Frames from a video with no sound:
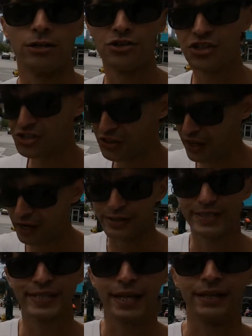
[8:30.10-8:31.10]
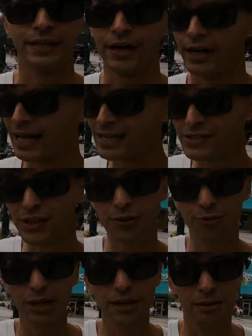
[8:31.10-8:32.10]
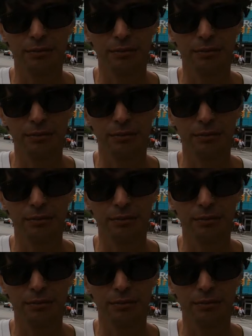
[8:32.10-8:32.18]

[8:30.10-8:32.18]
just there, sitting there. And that's 3 of the